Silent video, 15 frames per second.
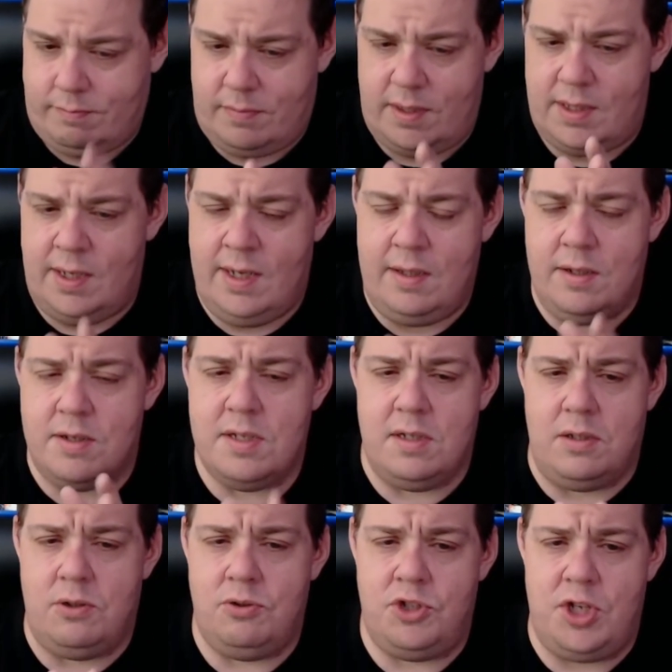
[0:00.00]
he looks a
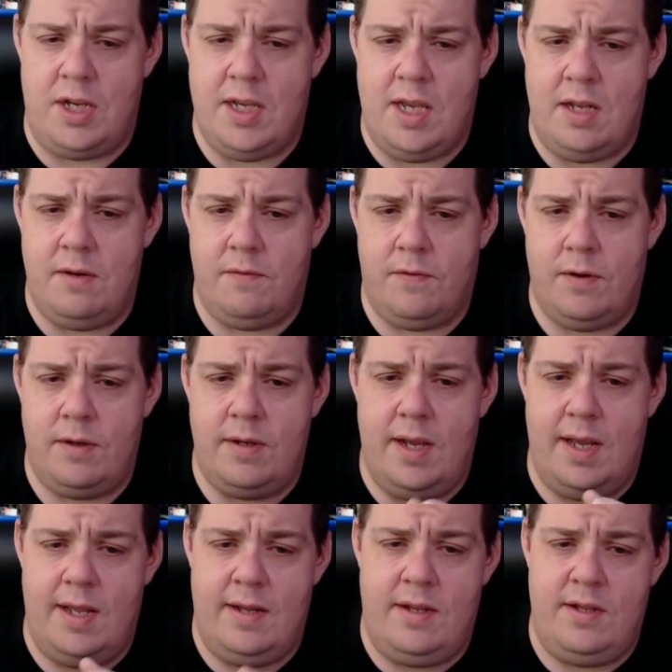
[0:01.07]
little janky in the front,
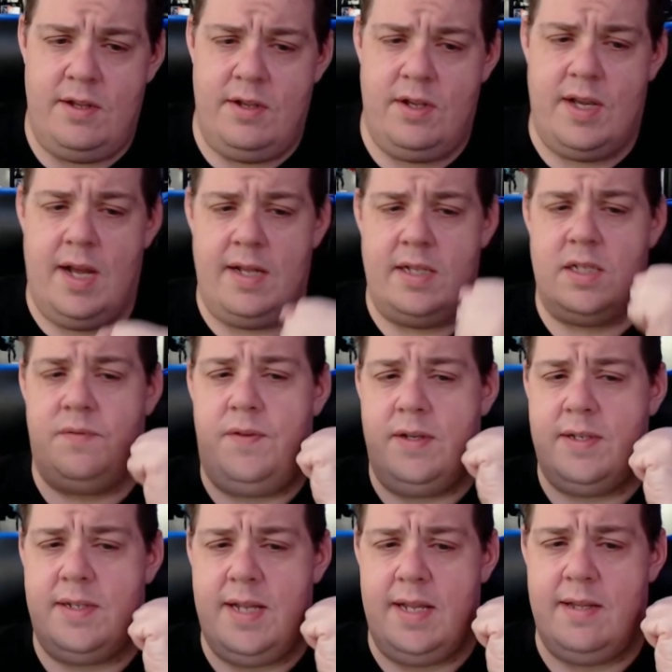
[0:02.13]
and he got his
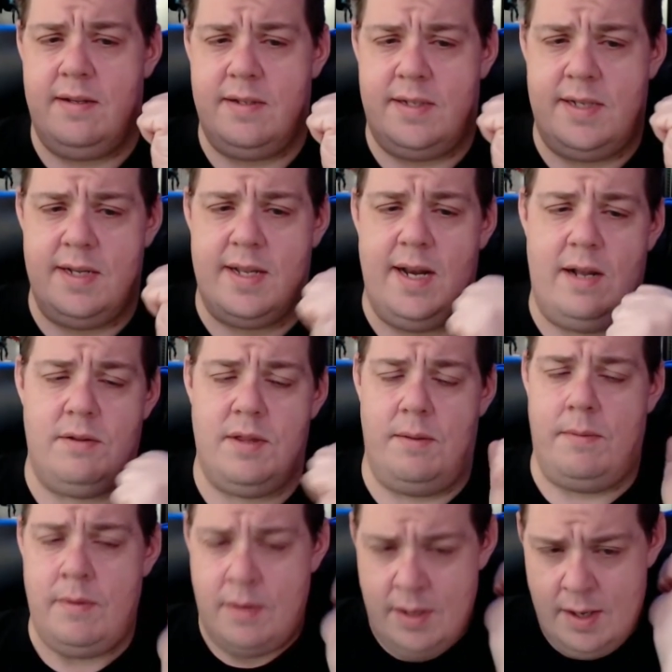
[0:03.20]
fist sticking out
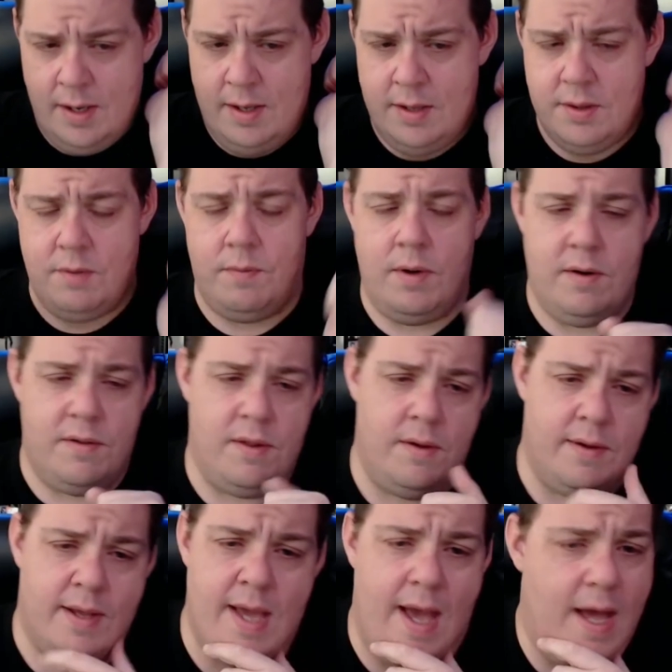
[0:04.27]
the rear of the
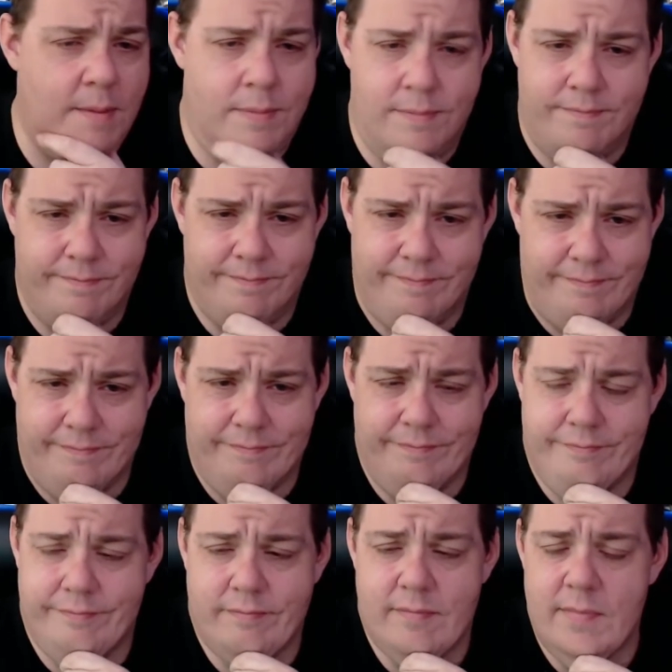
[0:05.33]
cab.
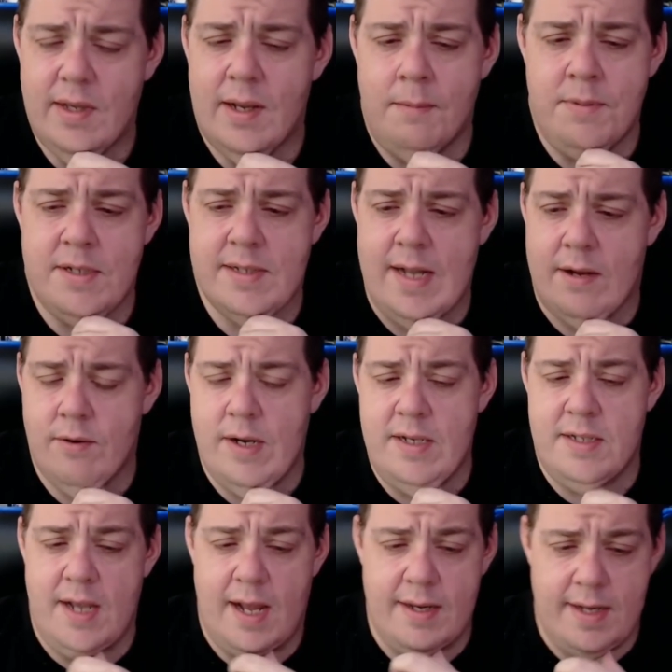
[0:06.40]
I'm just not
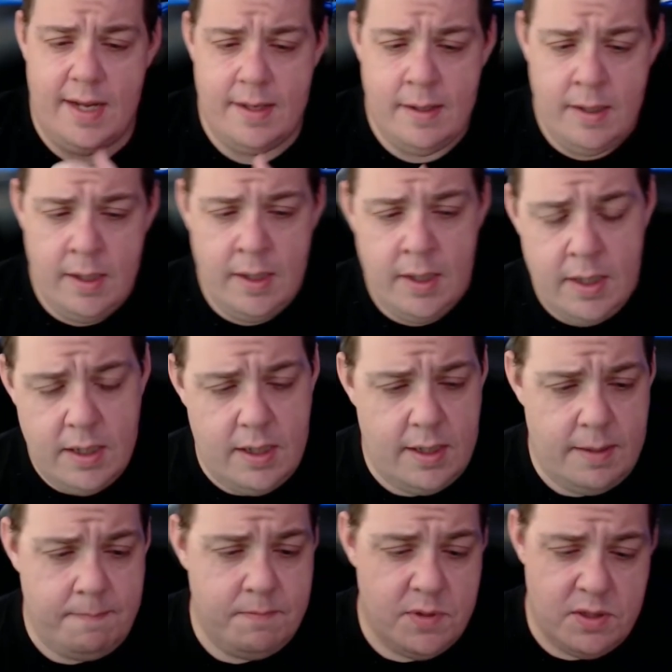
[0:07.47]
crazy on that.
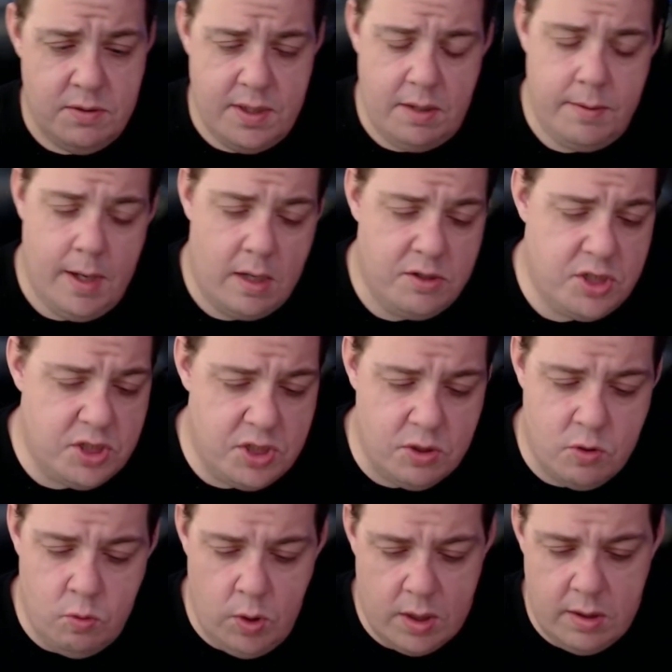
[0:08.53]
So there we are, just a
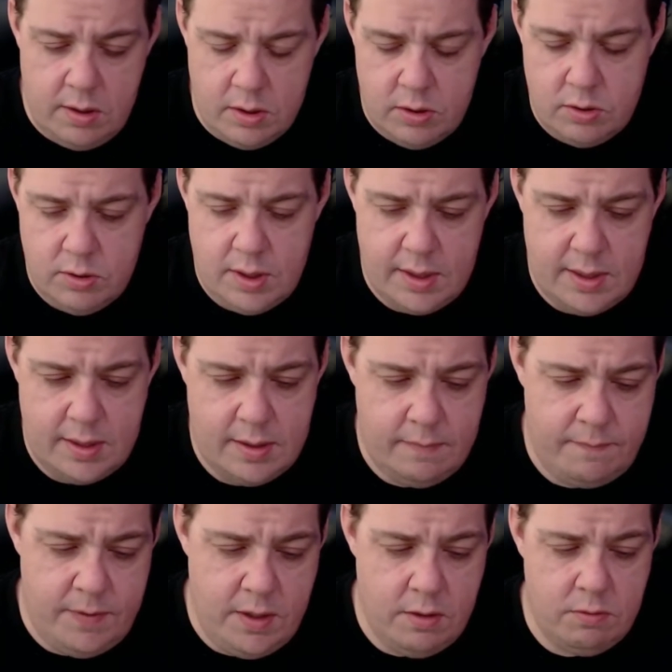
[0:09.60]
quick little
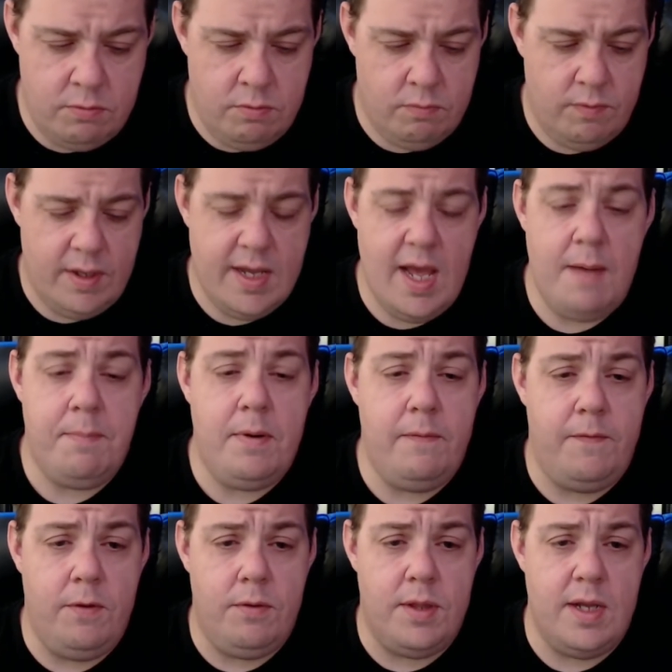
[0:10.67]
video recapping a
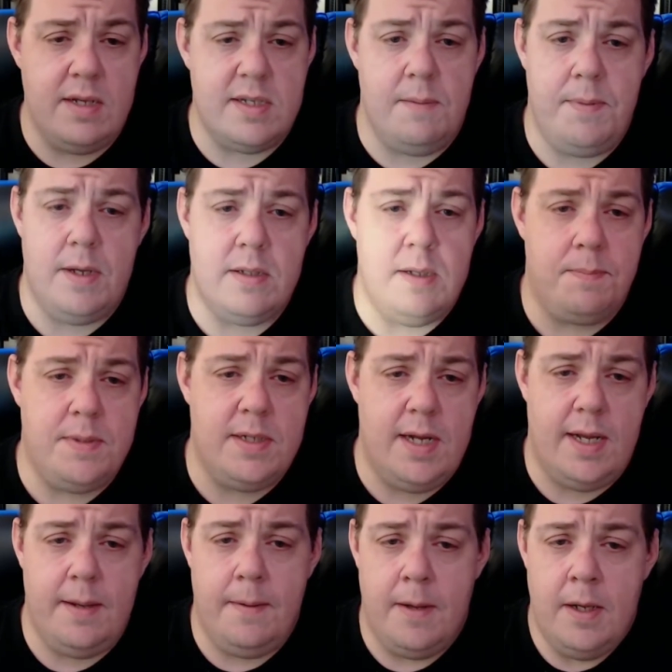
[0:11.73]
few things I picked up
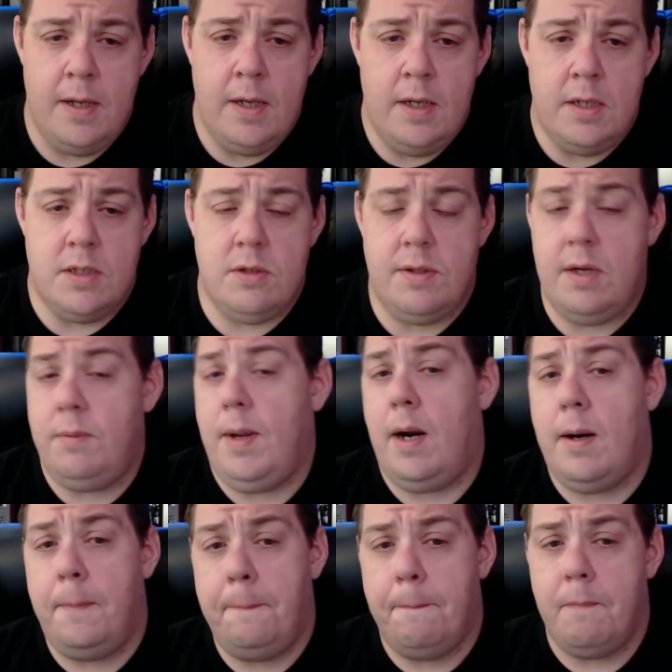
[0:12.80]
today. So there we
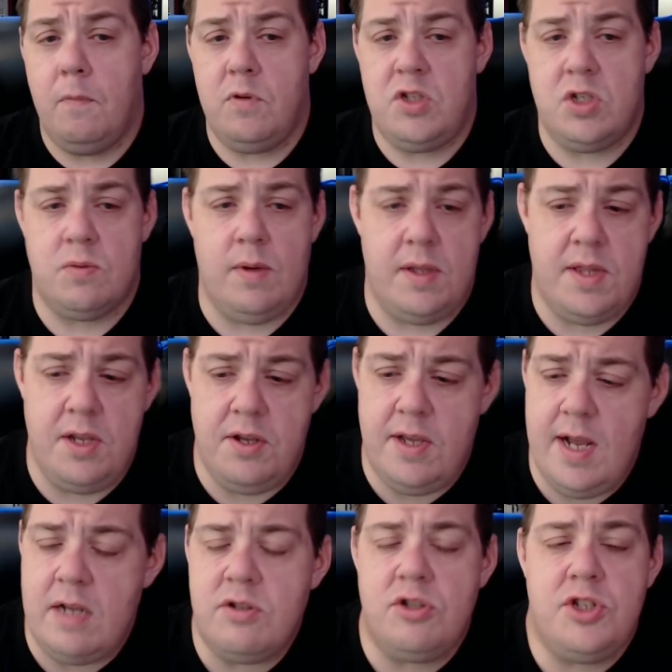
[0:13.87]
are. Just want to thank you
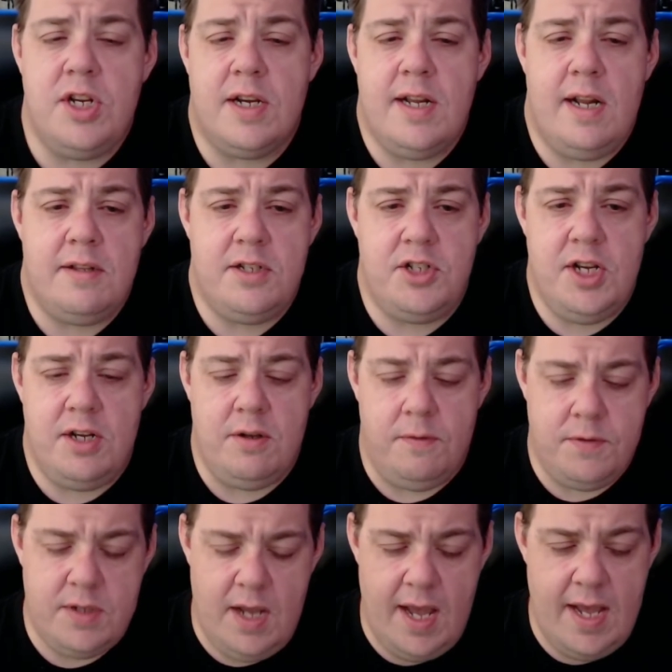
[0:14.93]
guys for checking out the channel.
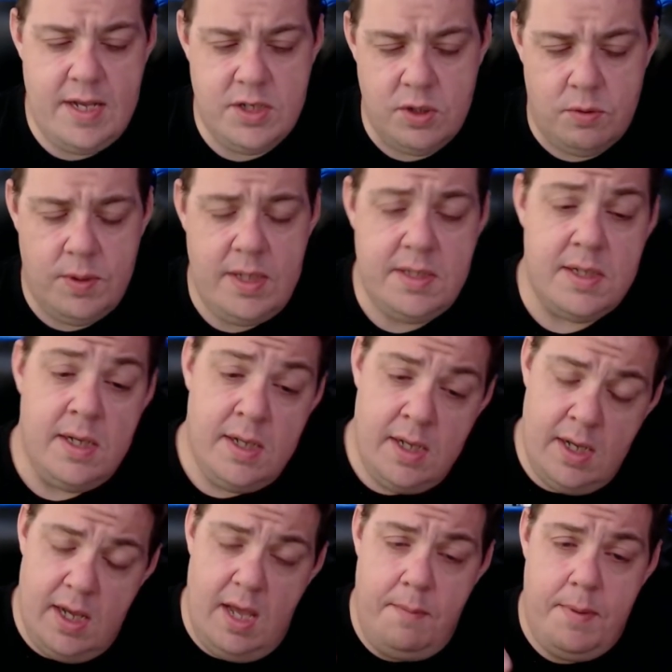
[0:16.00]
As always,
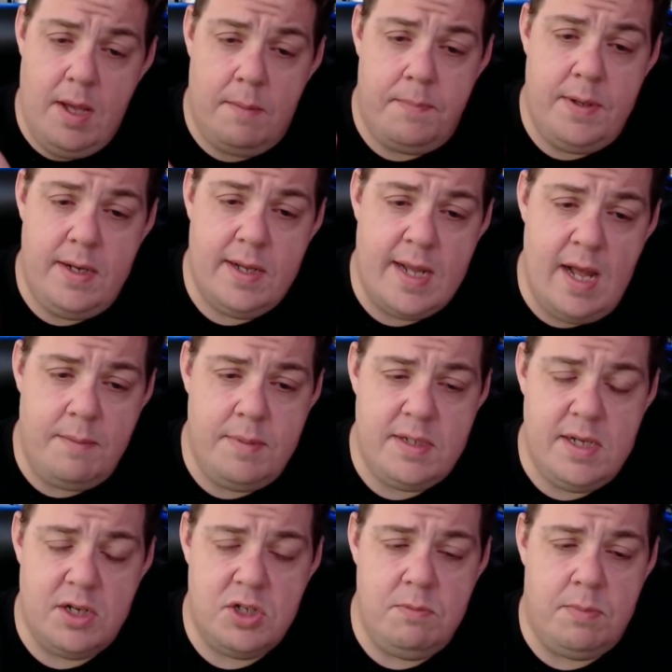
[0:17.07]
hit me up in the comment
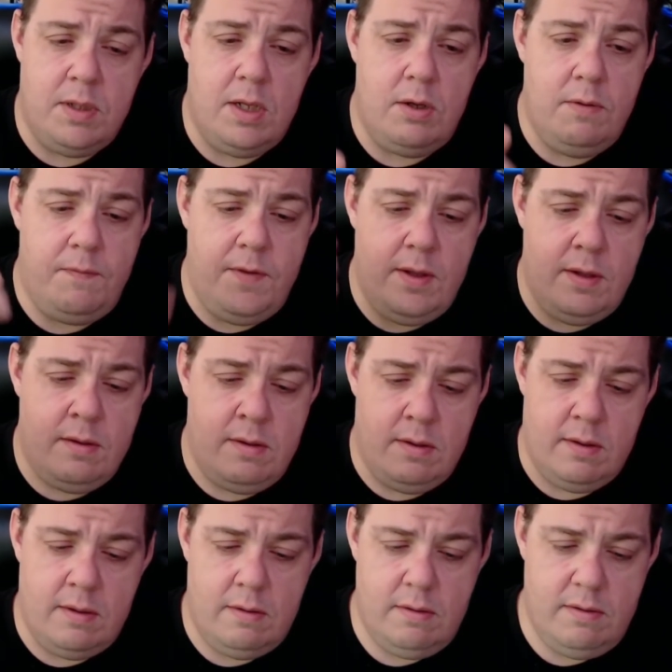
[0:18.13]
section below if you
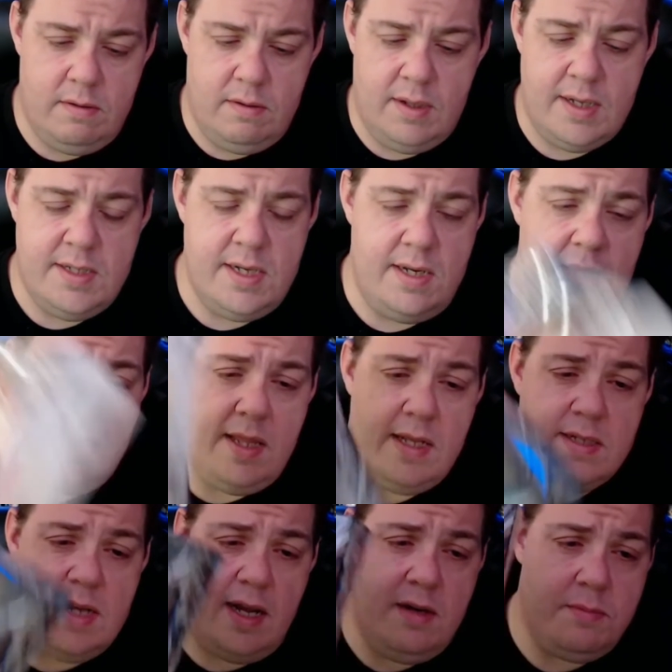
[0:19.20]
liked any of these
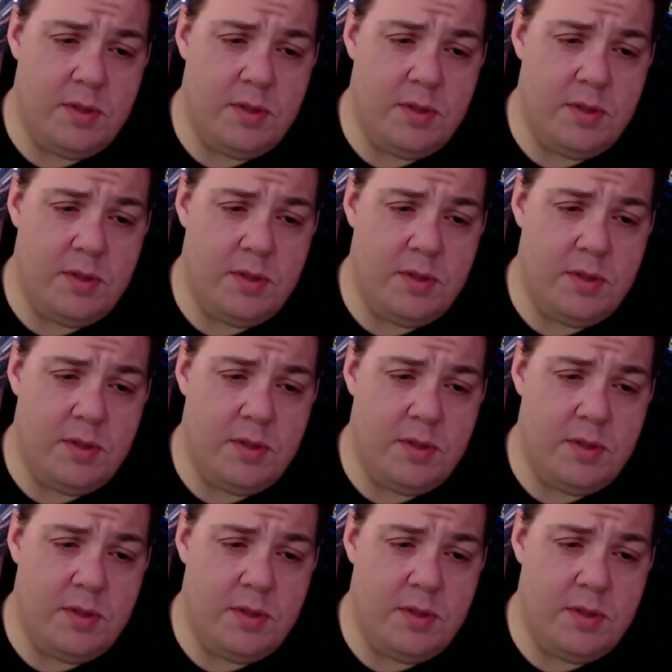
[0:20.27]
items,